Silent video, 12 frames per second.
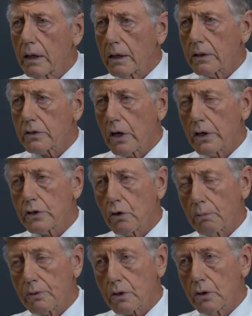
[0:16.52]
and it starts
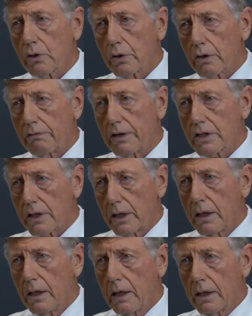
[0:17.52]
to obscure your
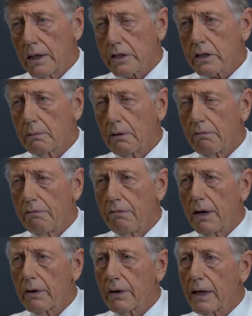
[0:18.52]
vision. This can be
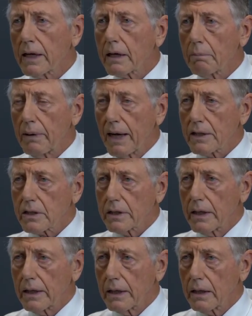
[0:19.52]
very
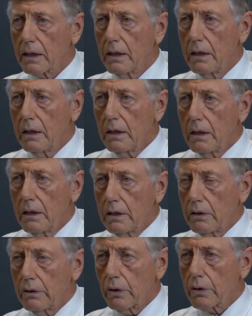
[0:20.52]
incapacitating.
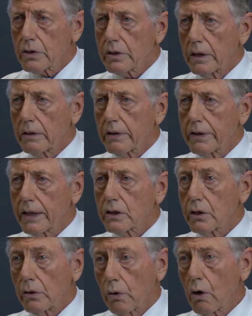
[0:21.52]
You notice that
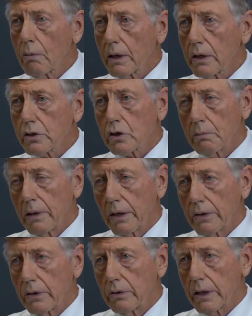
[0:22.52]
things you normally used to be
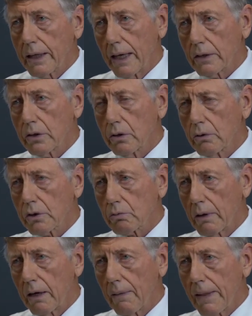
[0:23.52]
able to do, you can't do as
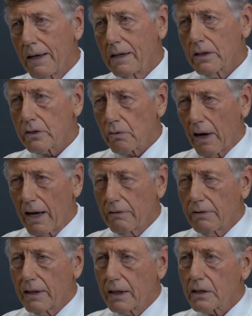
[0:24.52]
well.
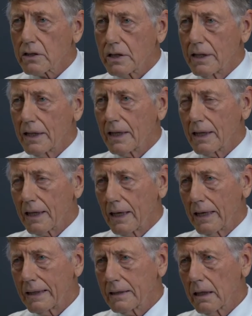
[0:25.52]
Driving, seeing at
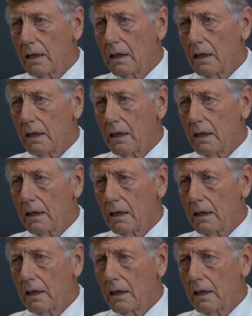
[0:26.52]
night,